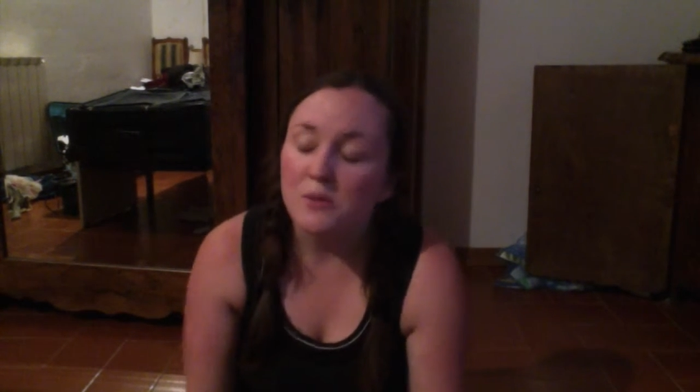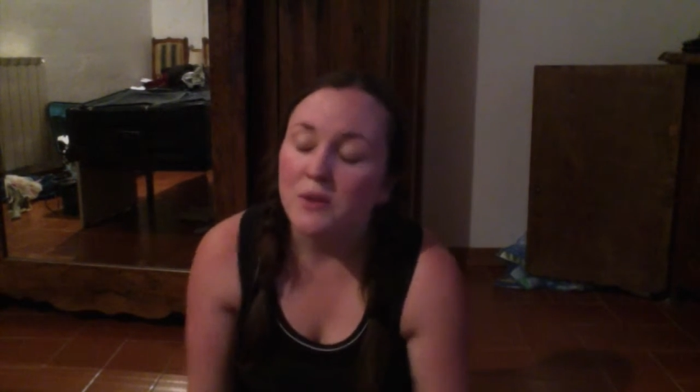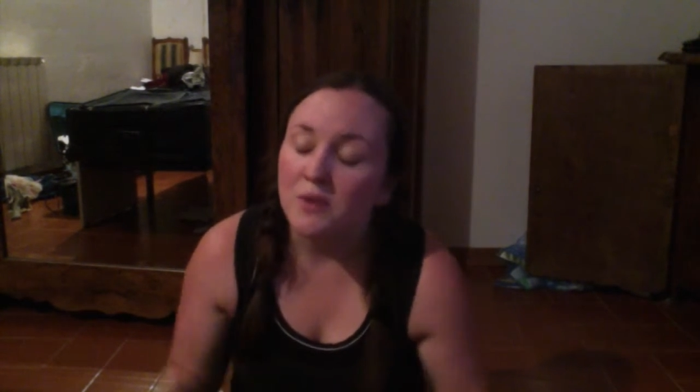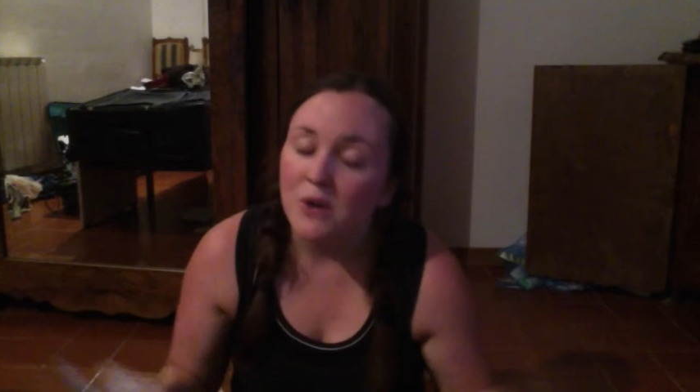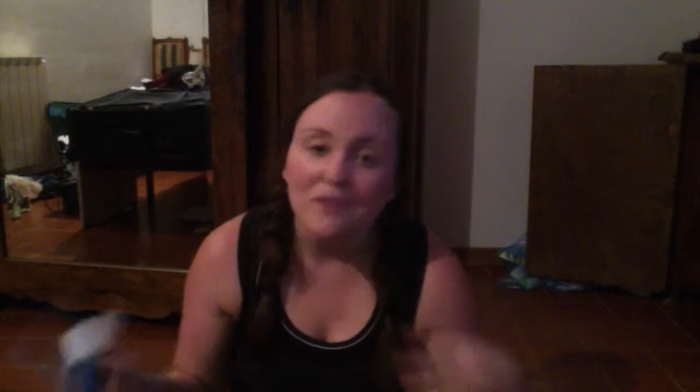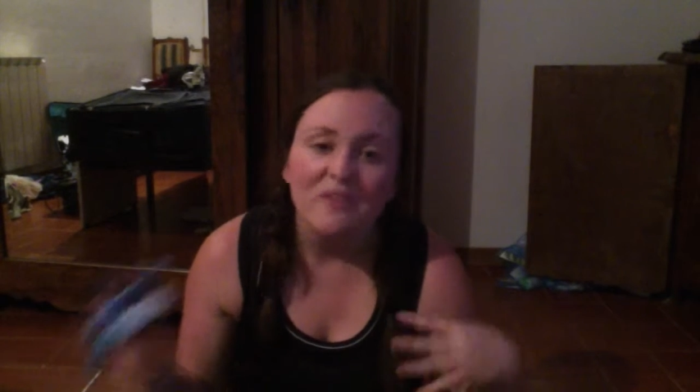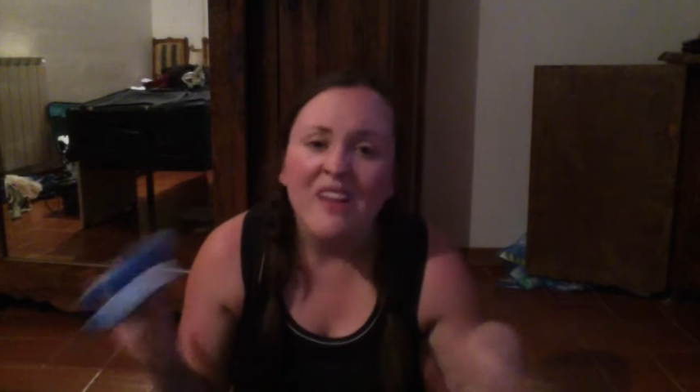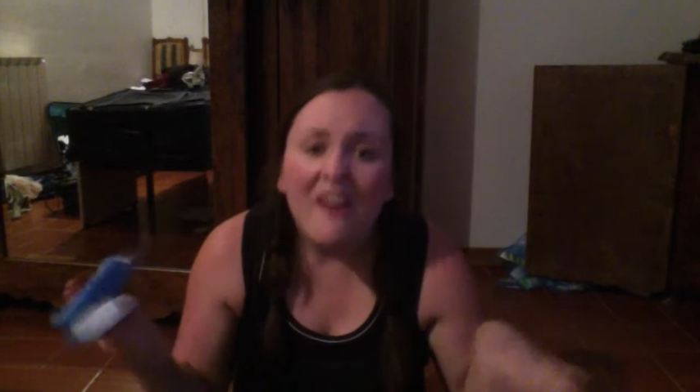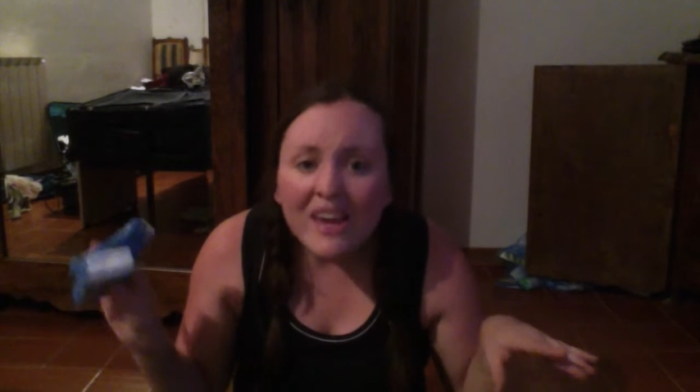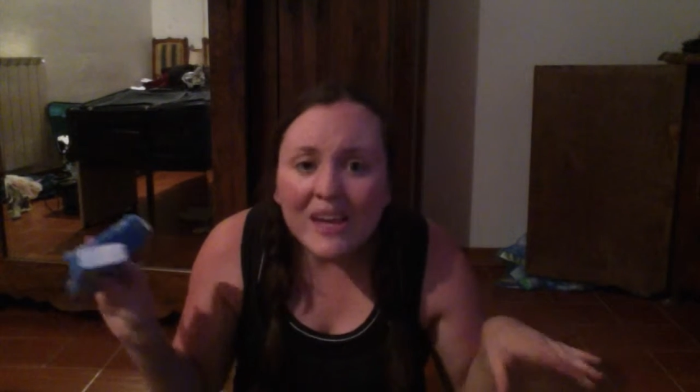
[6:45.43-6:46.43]
We have a lot of
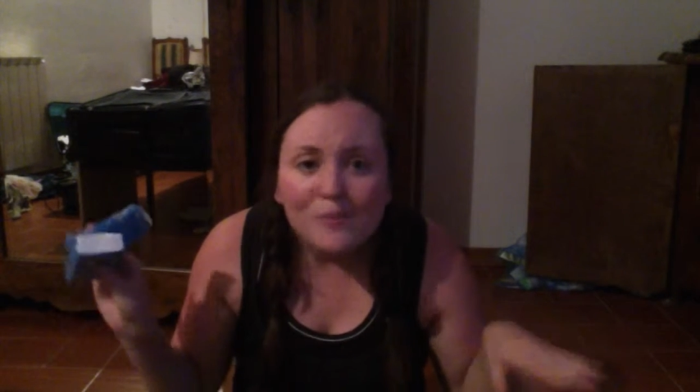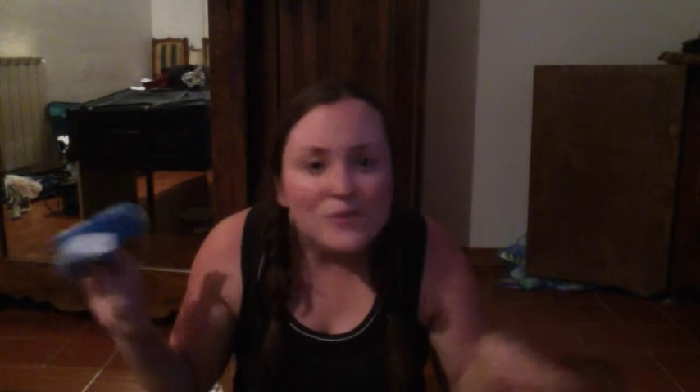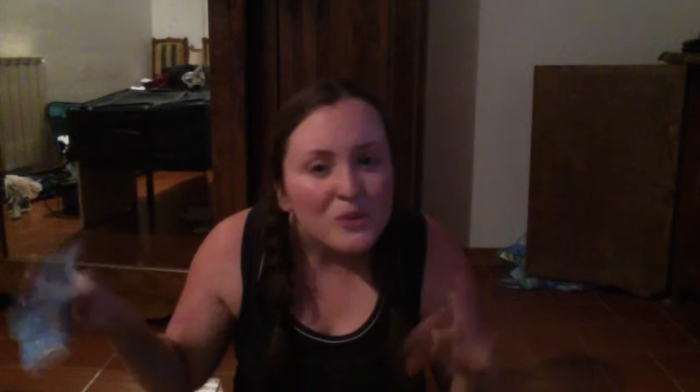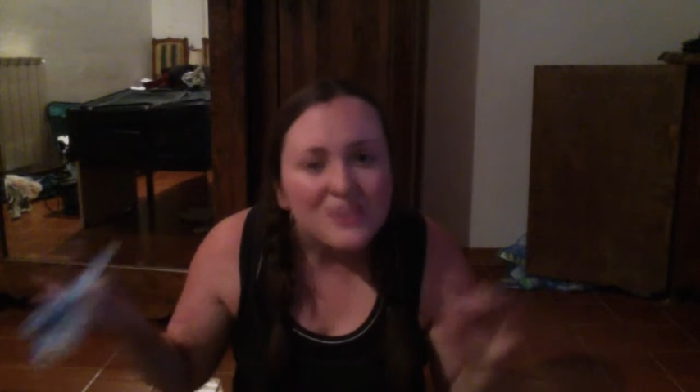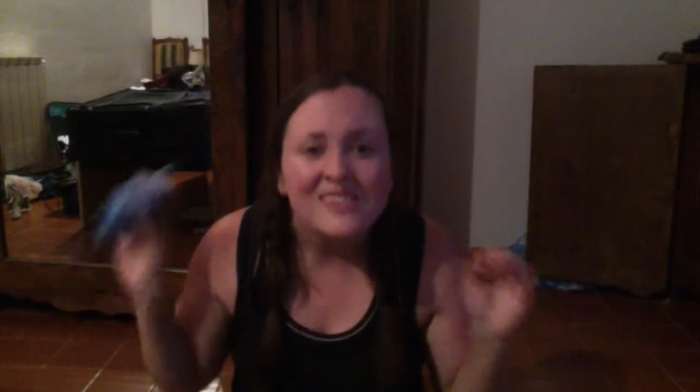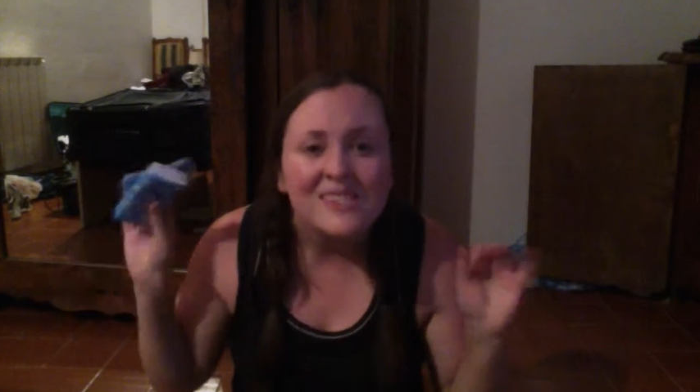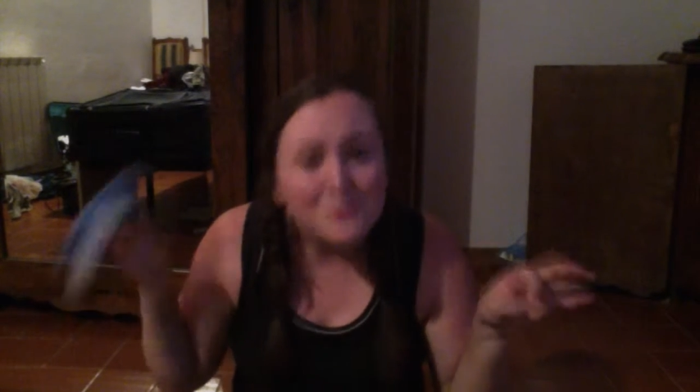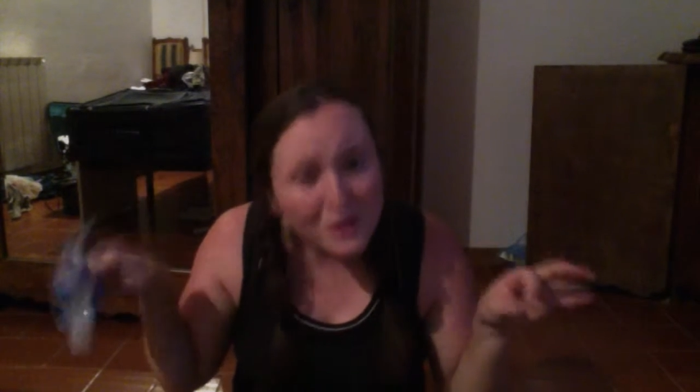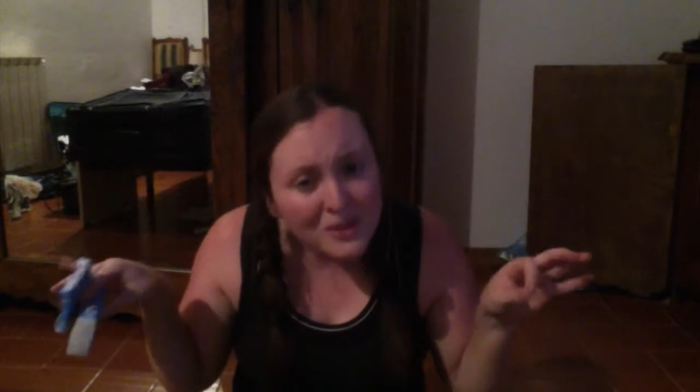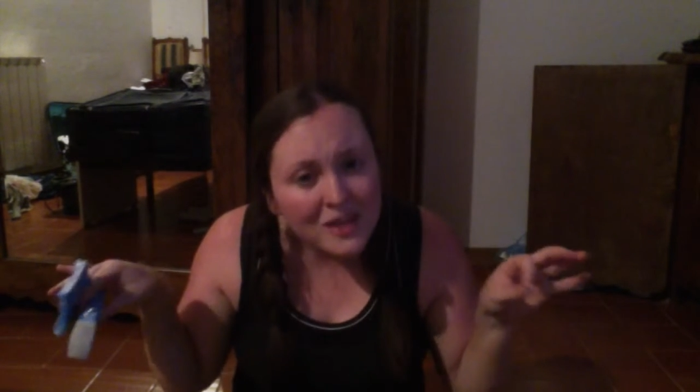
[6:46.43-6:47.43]
vines. It doesn't
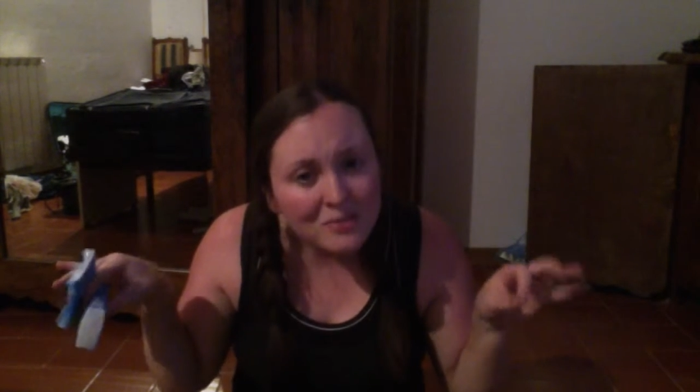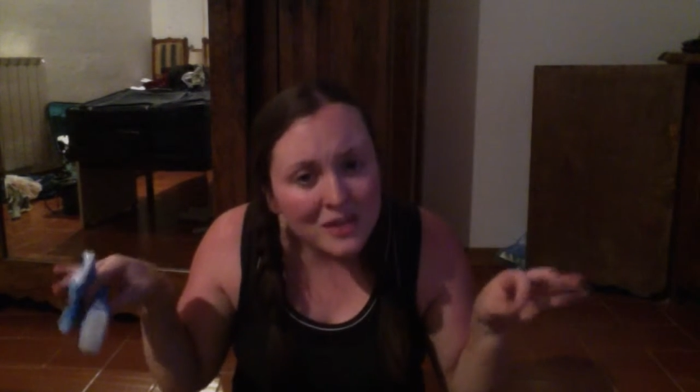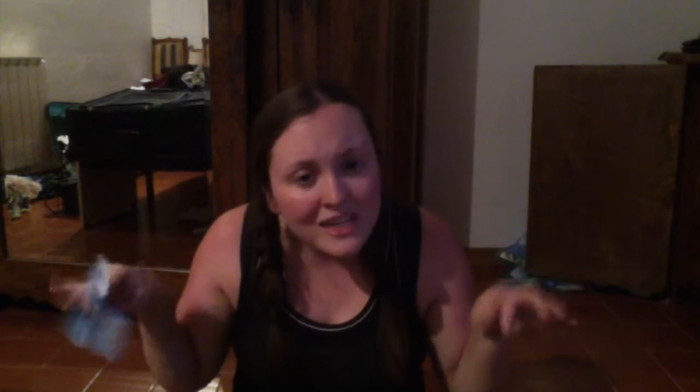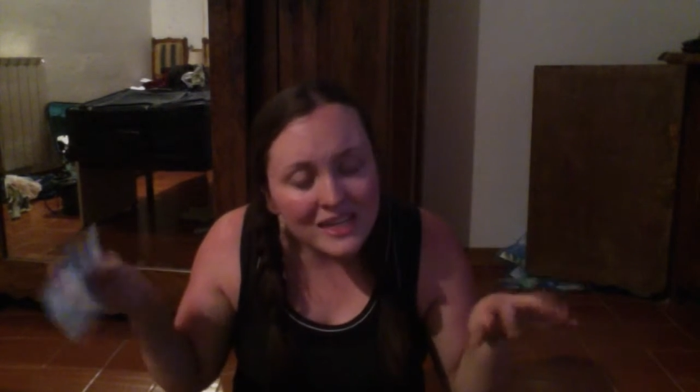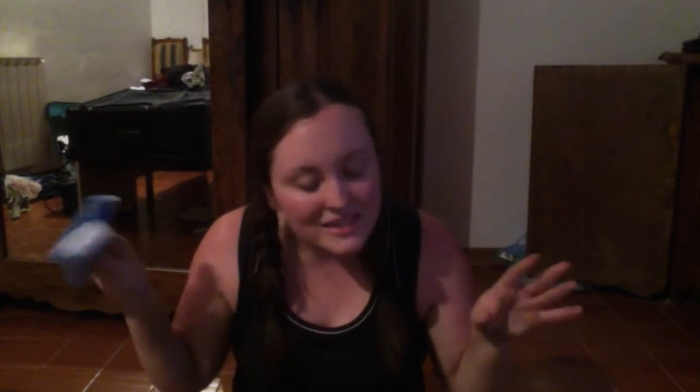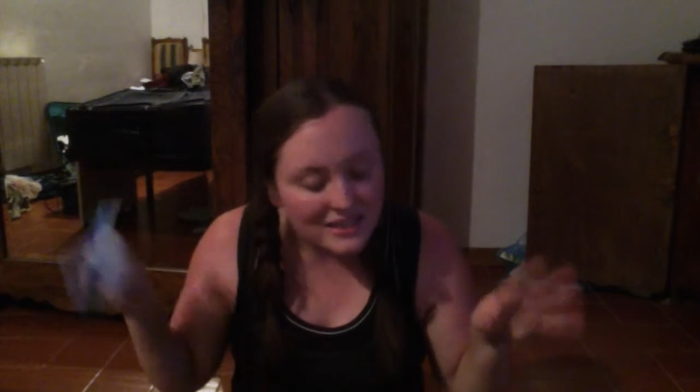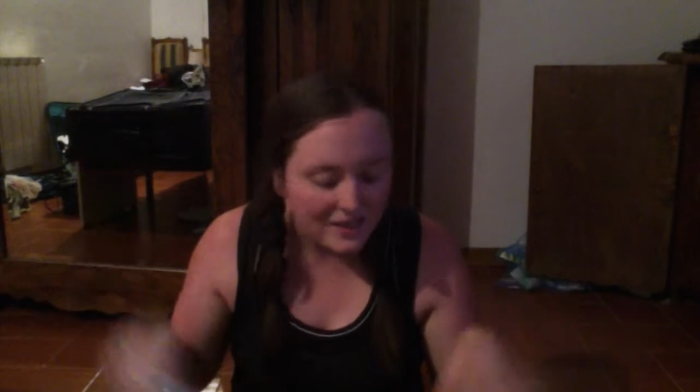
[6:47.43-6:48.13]
smell that bad.